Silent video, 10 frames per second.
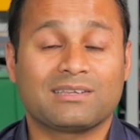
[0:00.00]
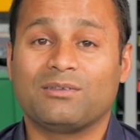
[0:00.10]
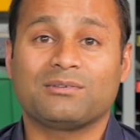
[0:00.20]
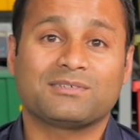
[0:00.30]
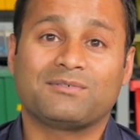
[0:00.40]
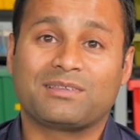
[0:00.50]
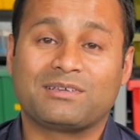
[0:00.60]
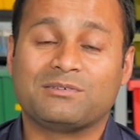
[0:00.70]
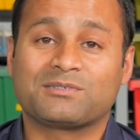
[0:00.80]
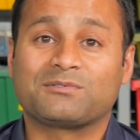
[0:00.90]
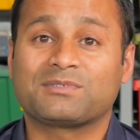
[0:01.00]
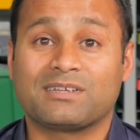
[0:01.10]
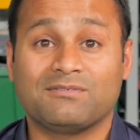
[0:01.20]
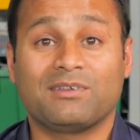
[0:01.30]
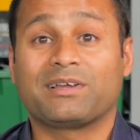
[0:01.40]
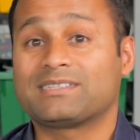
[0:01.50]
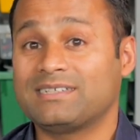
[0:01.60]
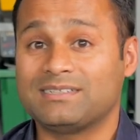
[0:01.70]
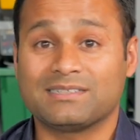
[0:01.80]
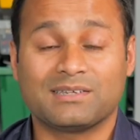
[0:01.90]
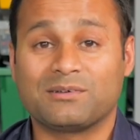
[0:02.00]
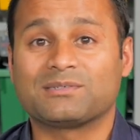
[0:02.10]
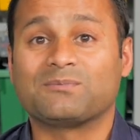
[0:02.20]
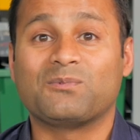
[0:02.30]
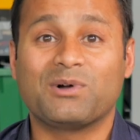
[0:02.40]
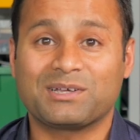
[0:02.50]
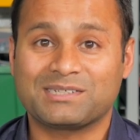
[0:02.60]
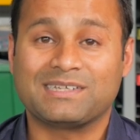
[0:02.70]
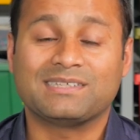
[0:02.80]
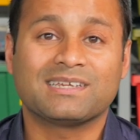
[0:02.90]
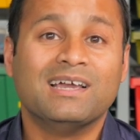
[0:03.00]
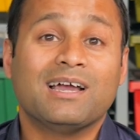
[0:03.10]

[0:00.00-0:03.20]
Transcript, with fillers: to lots of other useful stuff like teacher's notes and worksheets,